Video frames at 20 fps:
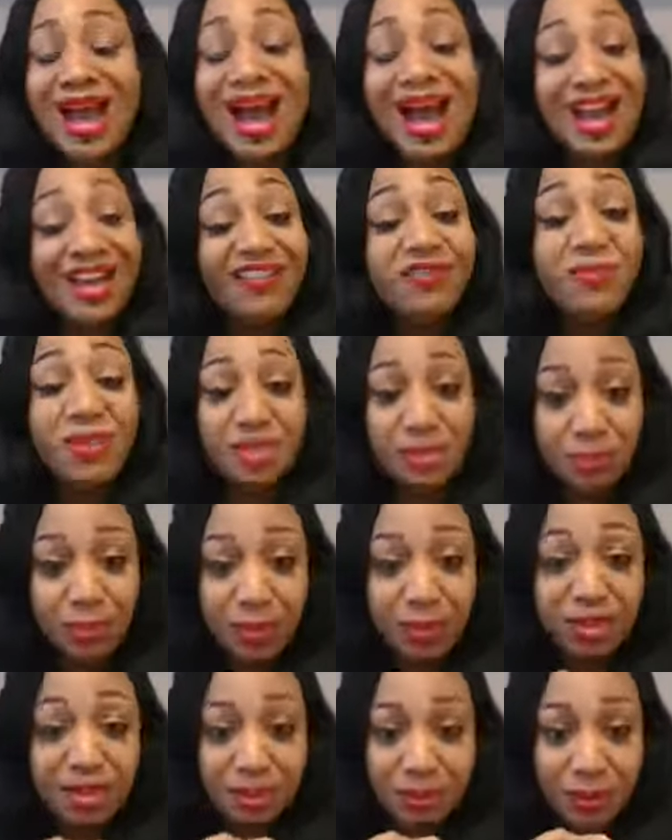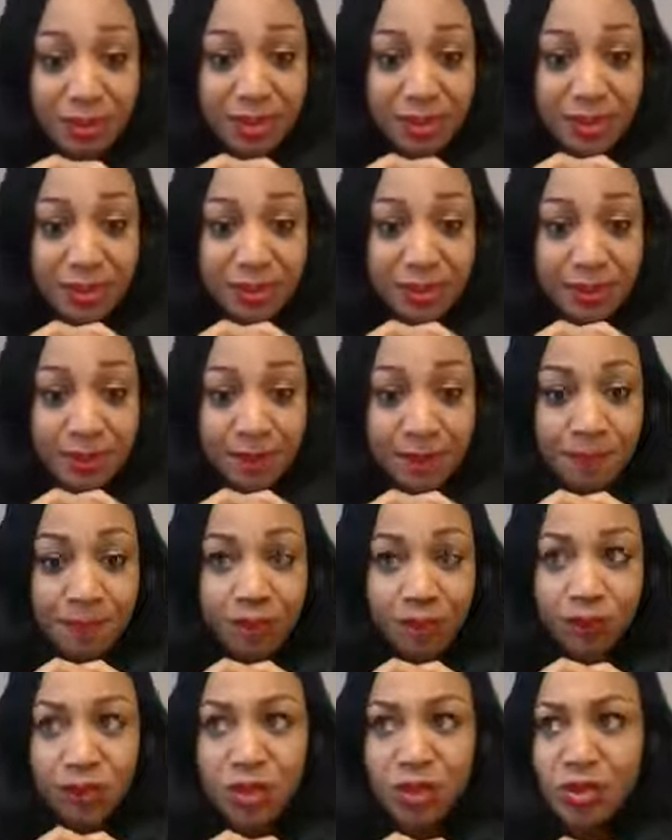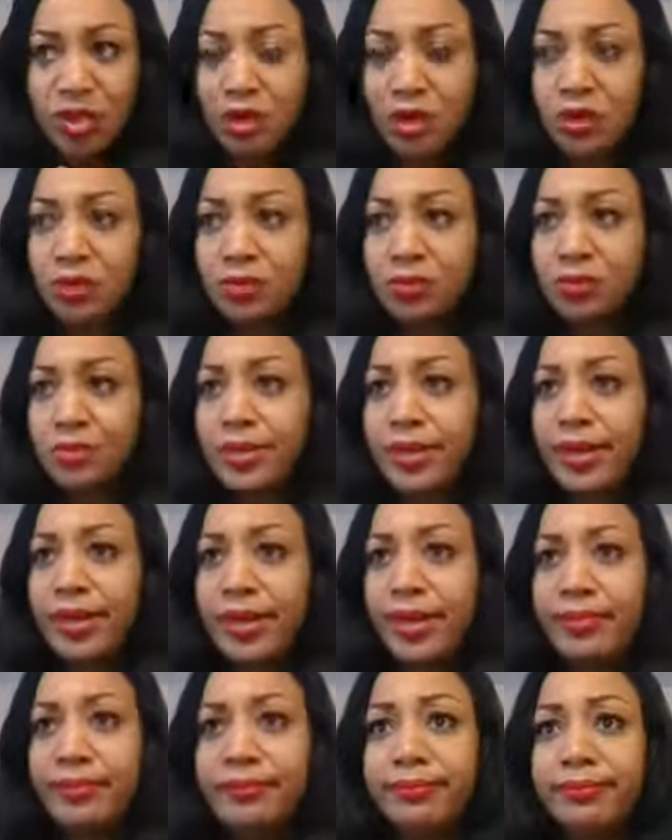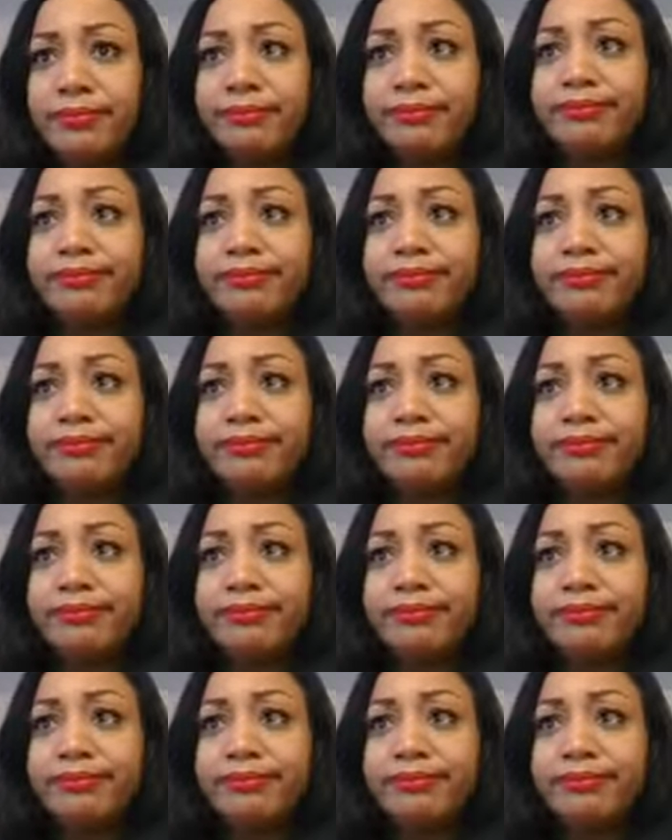I've missed birthday parties. You know, um,